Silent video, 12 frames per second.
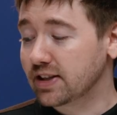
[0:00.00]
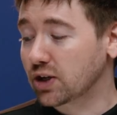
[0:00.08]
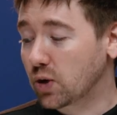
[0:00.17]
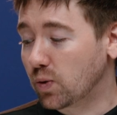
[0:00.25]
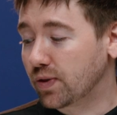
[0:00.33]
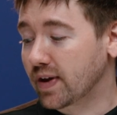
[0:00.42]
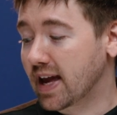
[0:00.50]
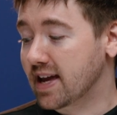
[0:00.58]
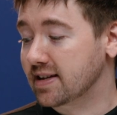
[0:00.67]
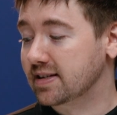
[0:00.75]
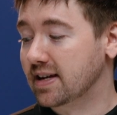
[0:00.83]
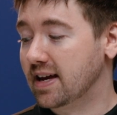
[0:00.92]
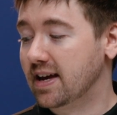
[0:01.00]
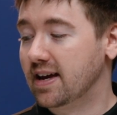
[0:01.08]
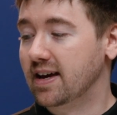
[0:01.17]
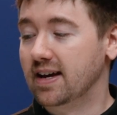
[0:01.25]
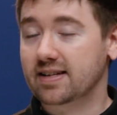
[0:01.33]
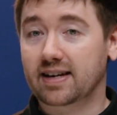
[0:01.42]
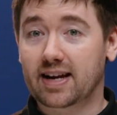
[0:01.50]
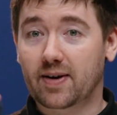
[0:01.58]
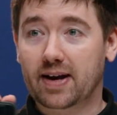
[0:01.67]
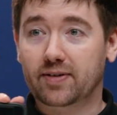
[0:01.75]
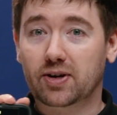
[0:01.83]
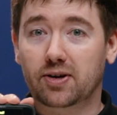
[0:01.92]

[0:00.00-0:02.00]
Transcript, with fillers: the cool thing is is I now have it